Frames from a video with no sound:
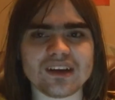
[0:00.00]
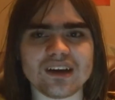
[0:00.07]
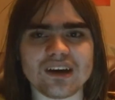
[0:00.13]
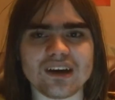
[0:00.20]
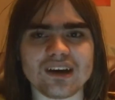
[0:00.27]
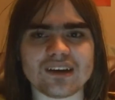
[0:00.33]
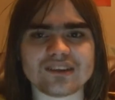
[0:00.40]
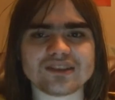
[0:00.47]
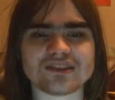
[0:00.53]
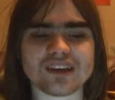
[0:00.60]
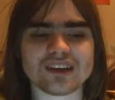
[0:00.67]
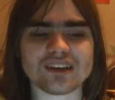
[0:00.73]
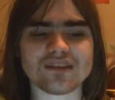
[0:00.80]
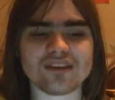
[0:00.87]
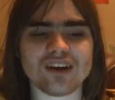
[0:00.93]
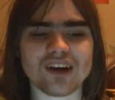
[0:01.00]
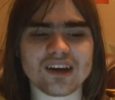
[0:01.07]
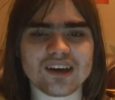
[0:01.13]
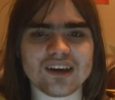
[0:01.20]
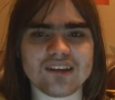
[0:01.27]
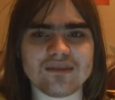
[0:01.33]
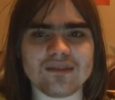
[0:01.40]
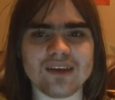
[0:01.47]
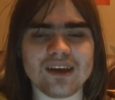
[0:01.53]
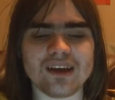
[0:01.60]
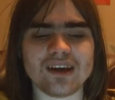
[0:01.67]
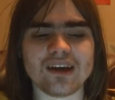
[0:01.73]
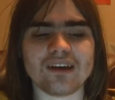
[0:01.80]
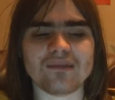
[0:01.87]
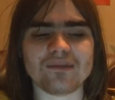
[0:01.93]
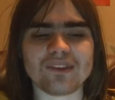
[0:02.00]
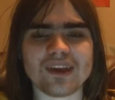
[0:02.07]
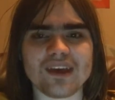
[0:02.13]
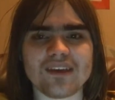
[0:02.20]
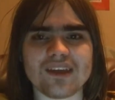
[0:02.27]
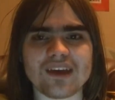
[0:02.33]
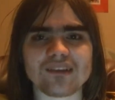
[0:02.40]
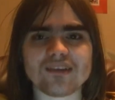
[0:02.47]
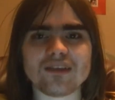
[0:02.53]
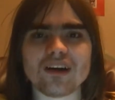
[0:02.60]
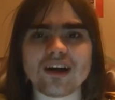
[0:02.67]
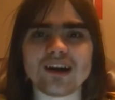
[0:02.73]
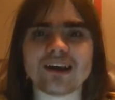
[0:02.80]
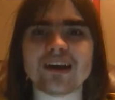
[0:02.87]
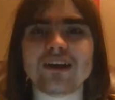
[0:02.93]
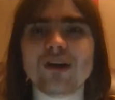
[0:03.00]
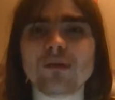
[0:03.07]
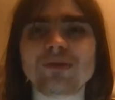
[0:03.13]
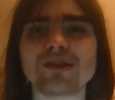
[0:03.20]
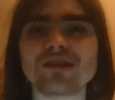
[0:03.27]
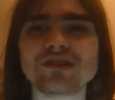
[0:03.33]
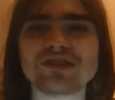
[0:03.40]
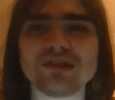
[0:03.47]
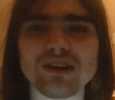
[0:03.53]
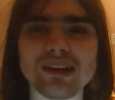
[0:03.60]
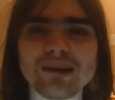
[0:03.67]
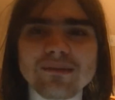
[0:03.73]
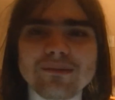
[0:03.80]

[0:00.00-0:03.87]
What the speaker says: I suck at talking. Thanks a lot, and I hope you enjoy.